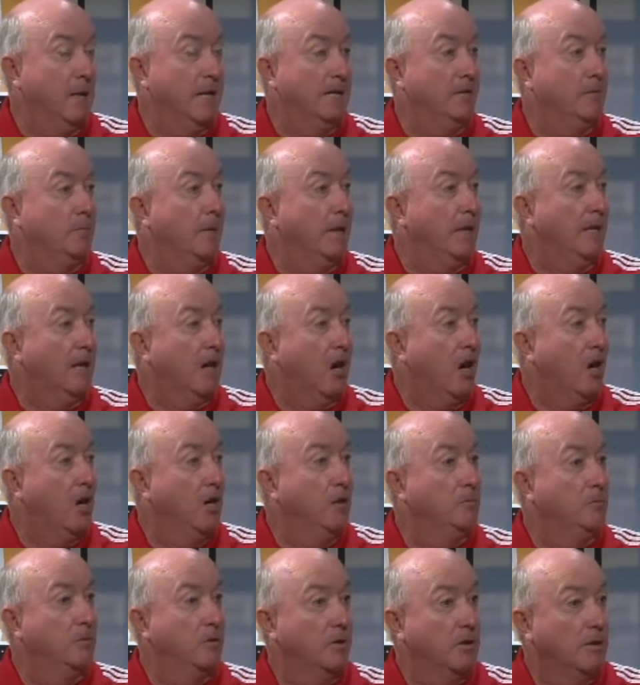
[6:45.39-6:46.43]
He's been
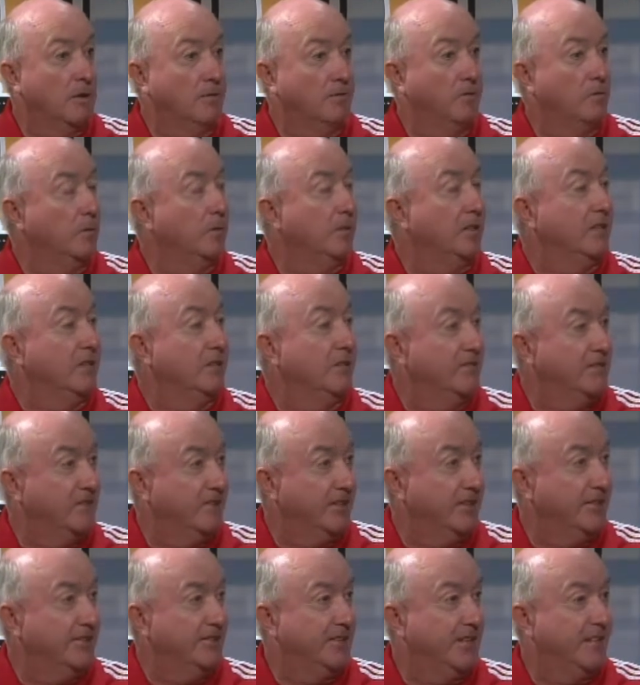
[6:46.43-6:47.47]
unbelievably
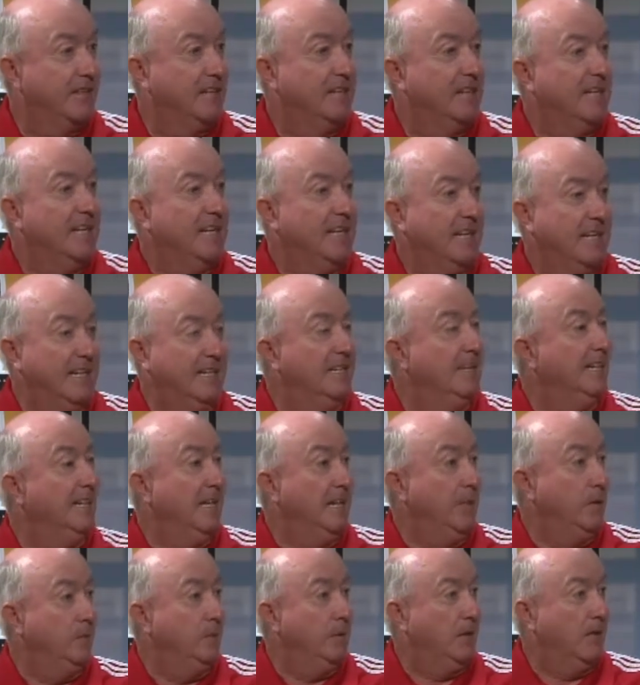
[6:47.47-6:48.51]
consistent in the
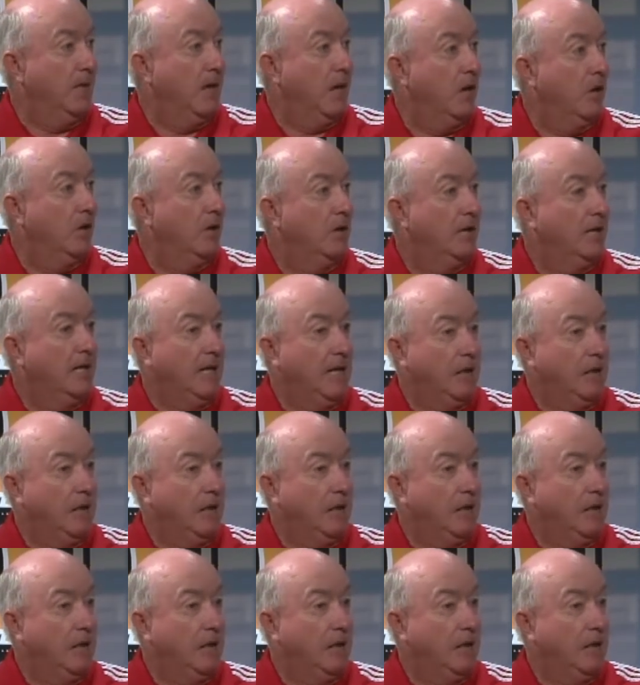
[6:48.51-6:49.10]
E P L.